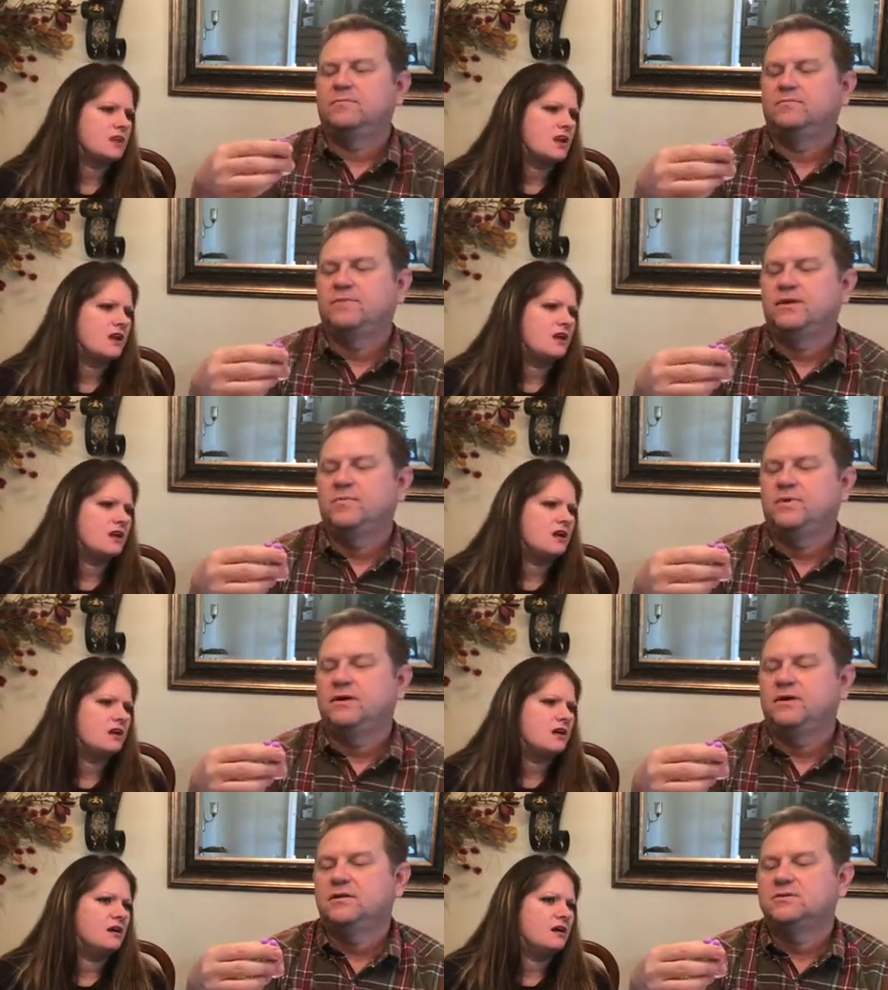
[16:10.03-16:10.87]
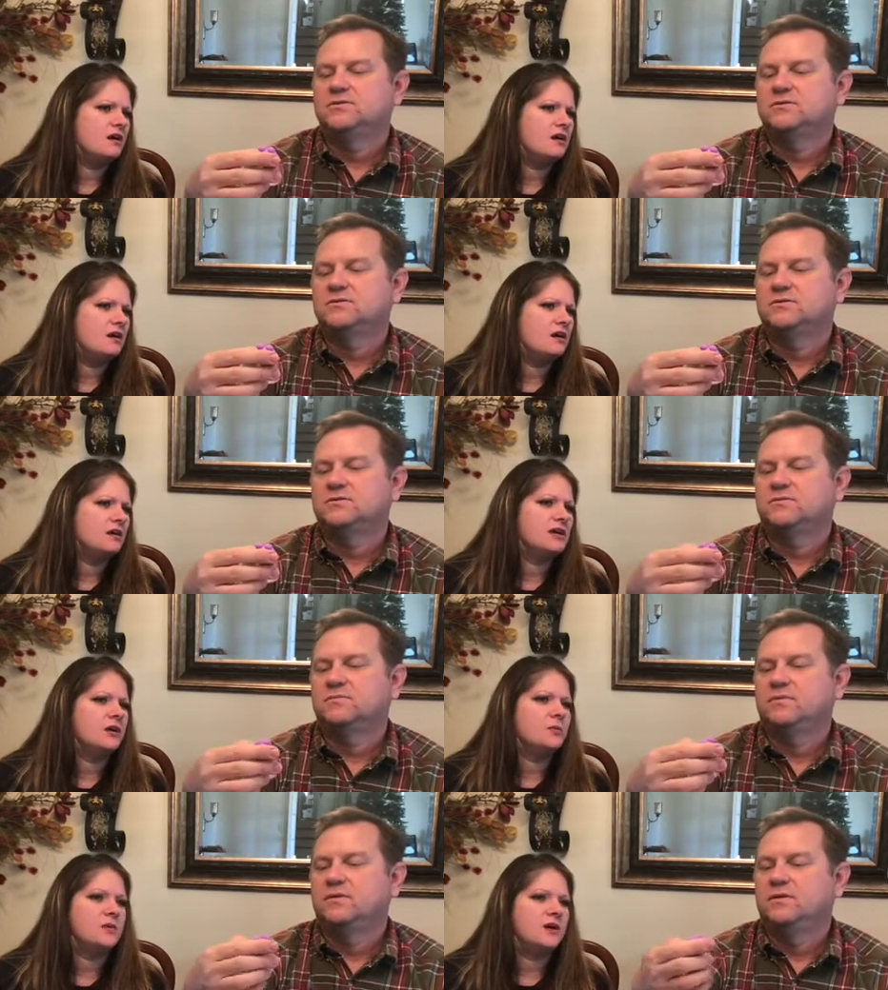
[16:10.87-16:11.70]
Speaker 1: nail polish
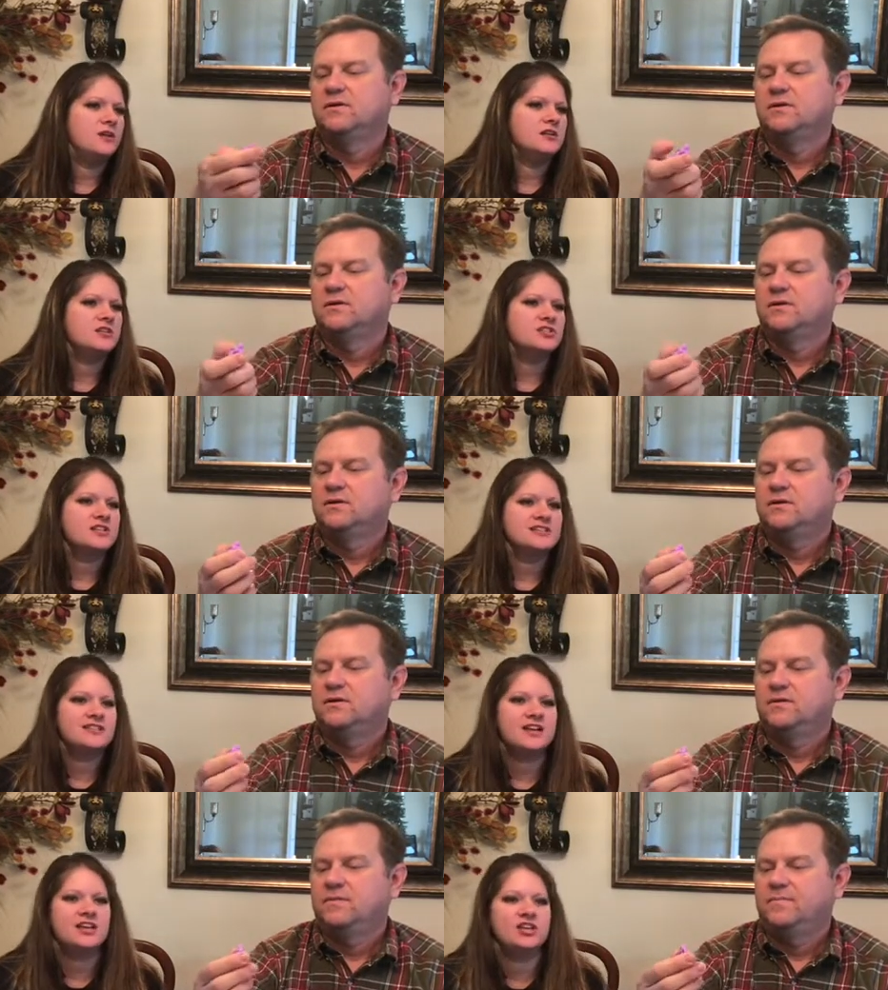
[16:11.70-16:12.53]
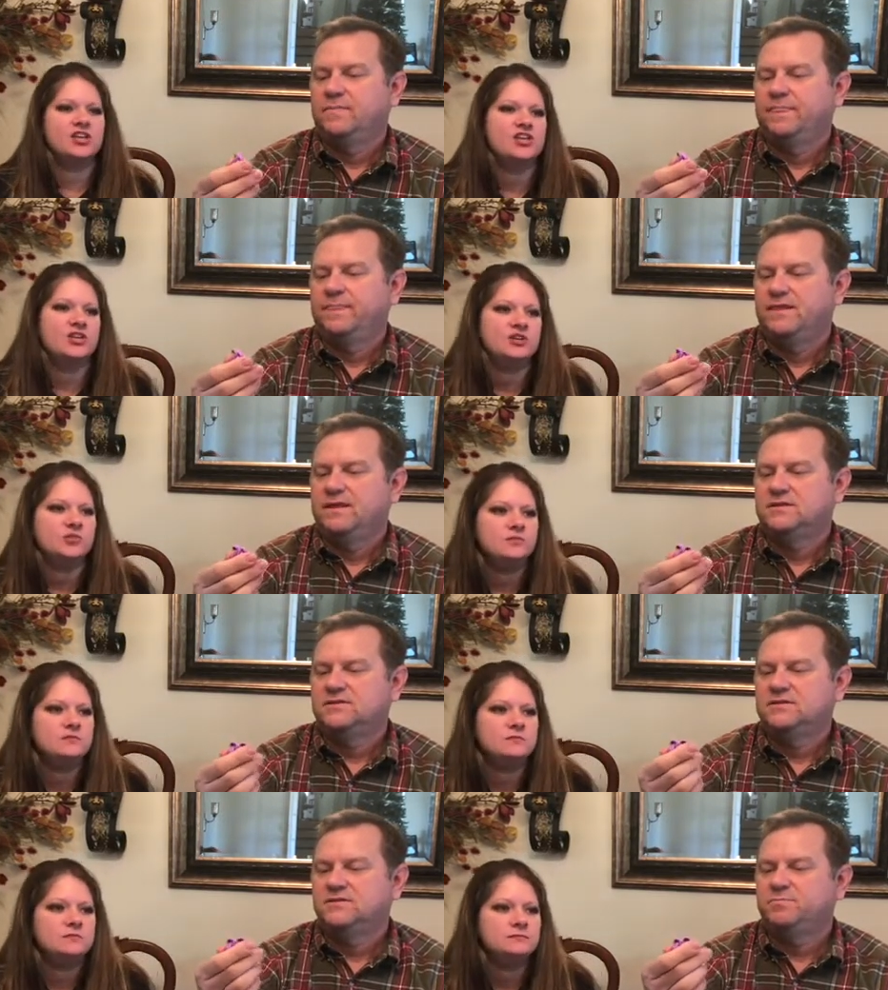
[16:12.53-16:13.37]
Speaker 2: nail polish. That's kind of cute.
Speaker 1: It
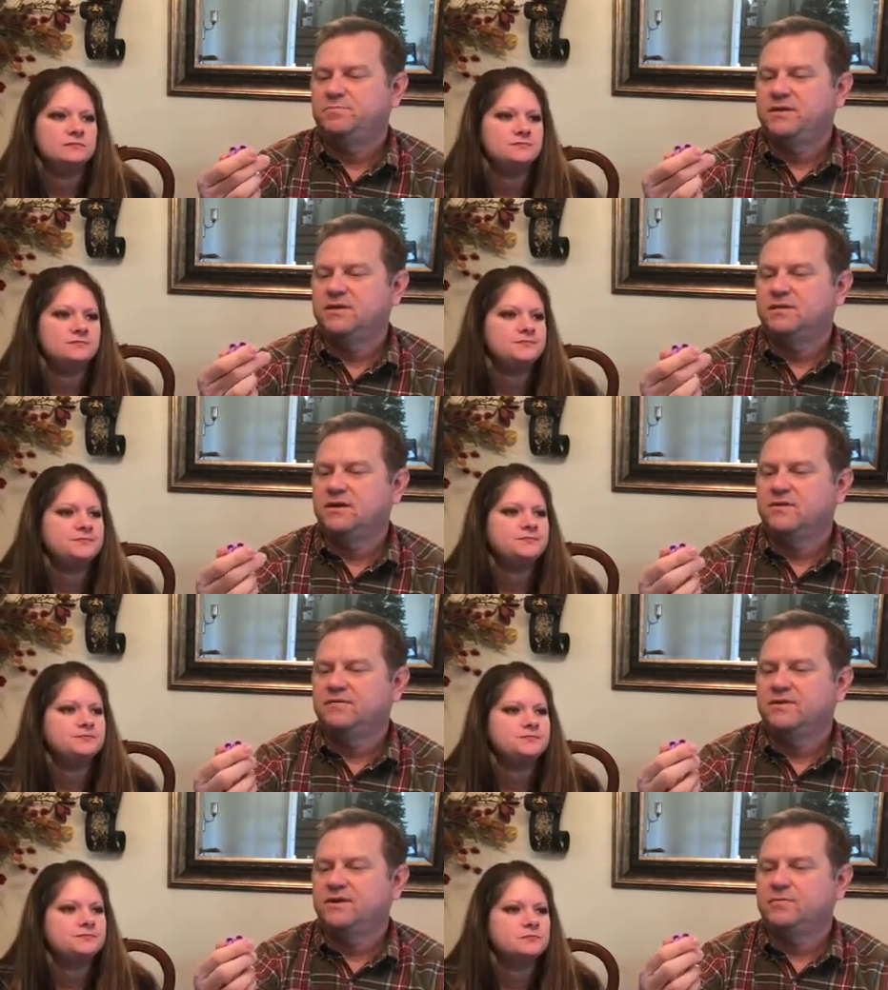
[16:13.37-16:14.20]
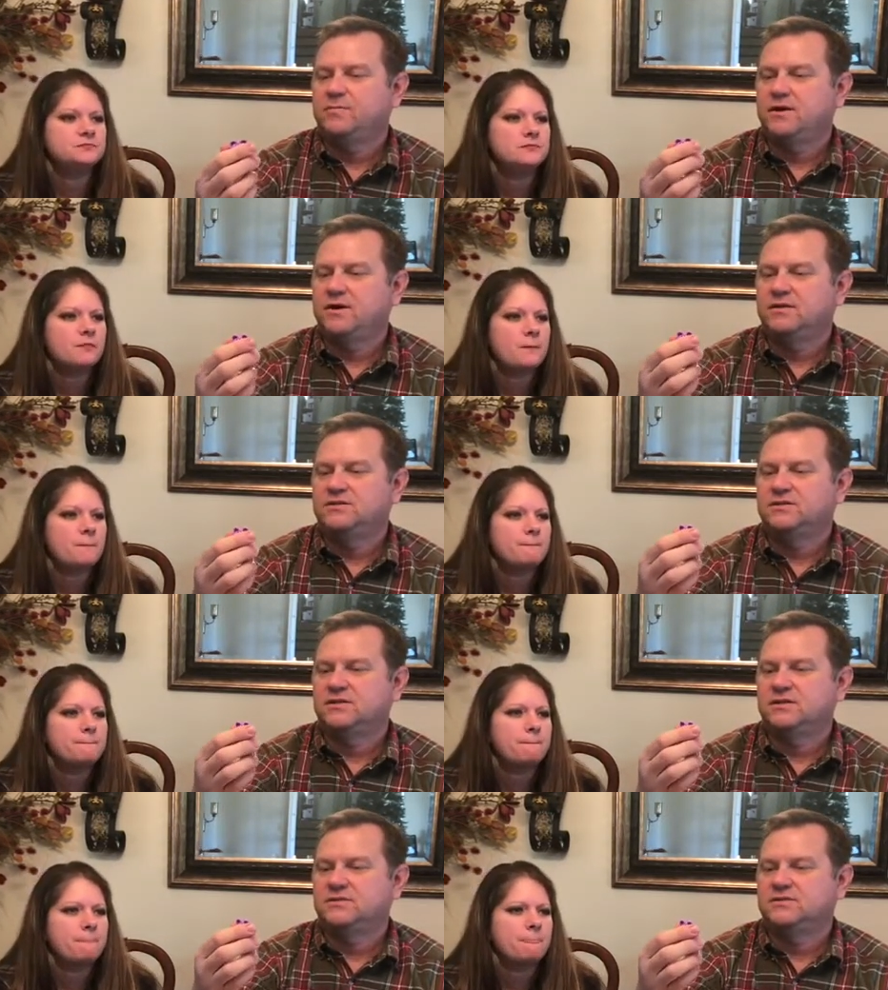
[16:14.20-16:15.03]
says peel off nail polish
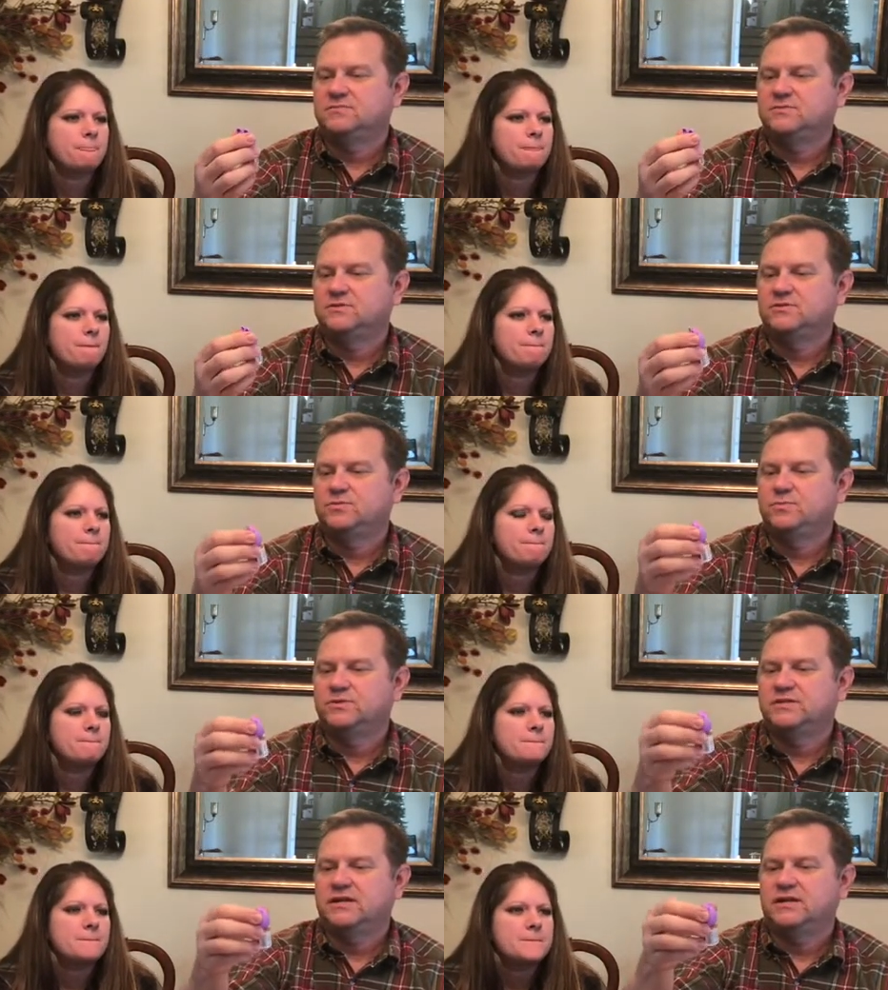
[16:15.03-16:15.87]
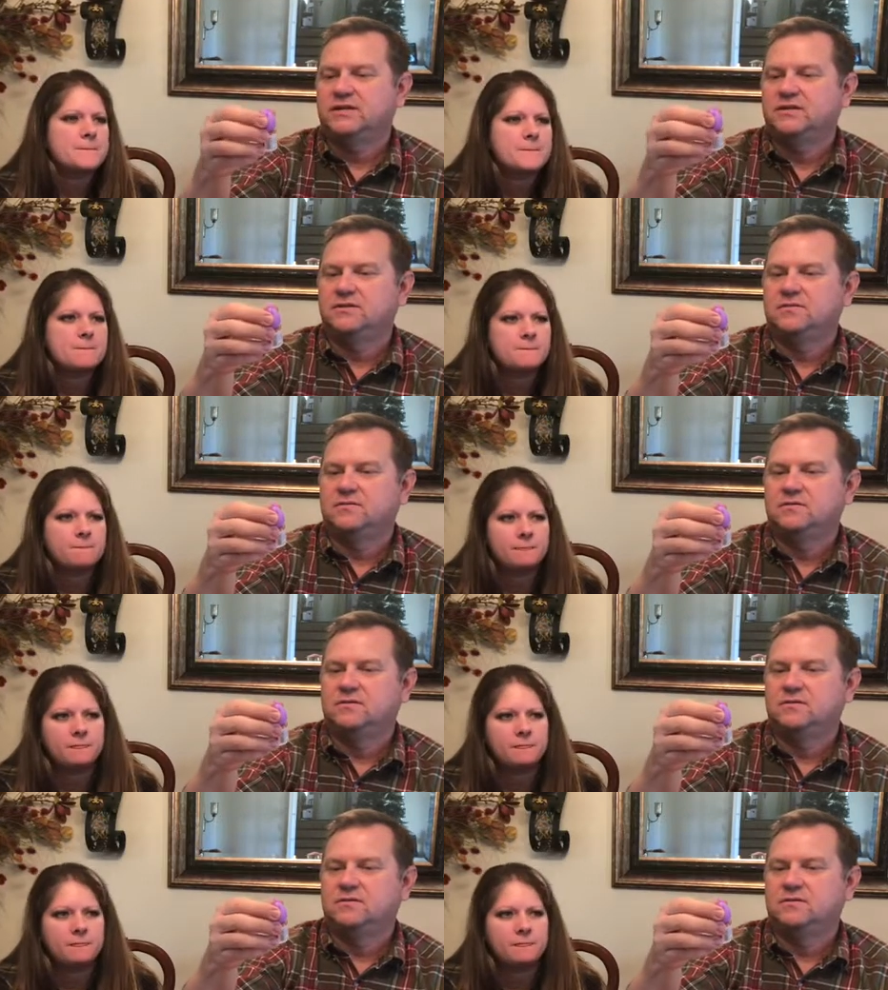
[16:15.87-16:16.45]
and it has some super tiny little